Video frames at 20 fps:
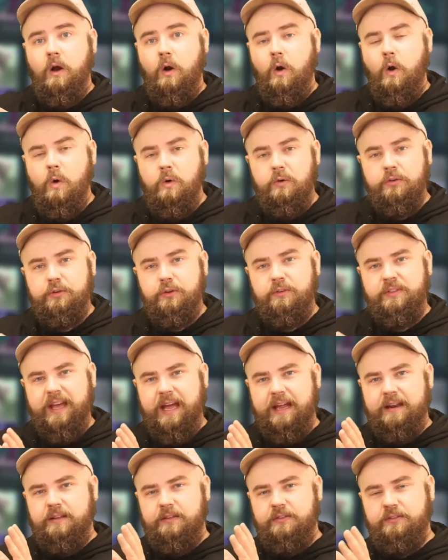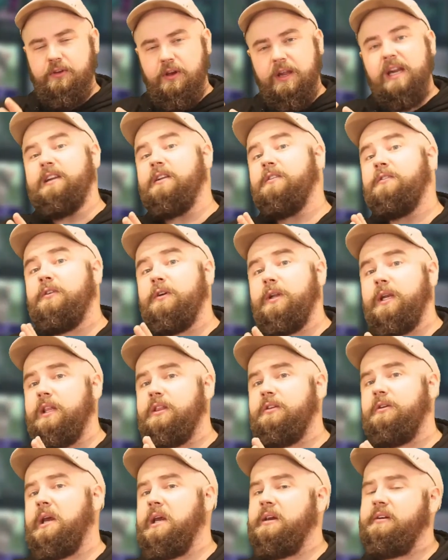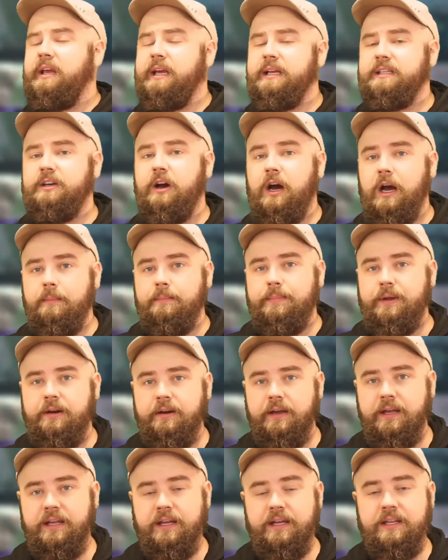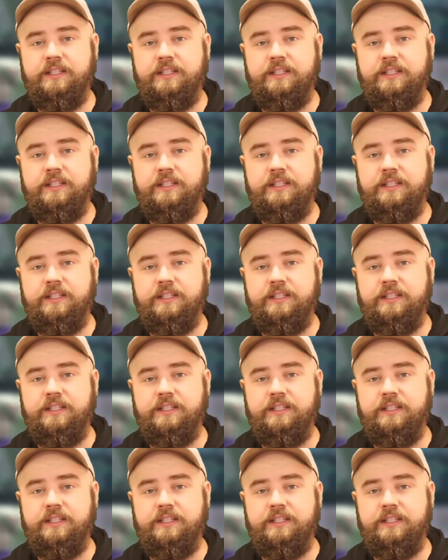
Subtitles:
All through that 30 to 33 year time period,